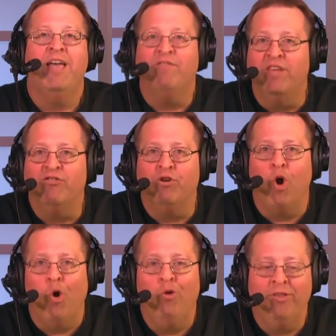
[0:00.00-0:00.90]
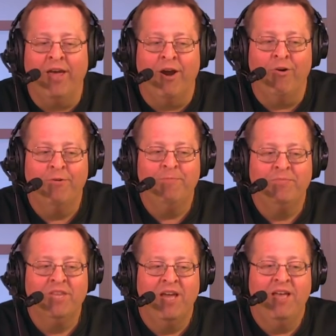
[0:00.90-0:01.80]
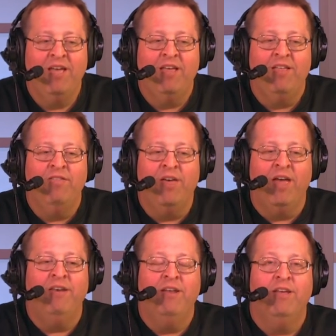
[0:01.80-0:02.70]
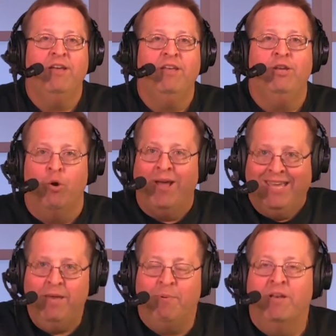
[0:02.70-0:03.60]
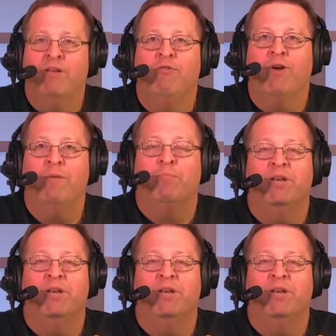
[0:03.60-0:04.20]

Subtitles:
If there's gold there, then, I keep it, right?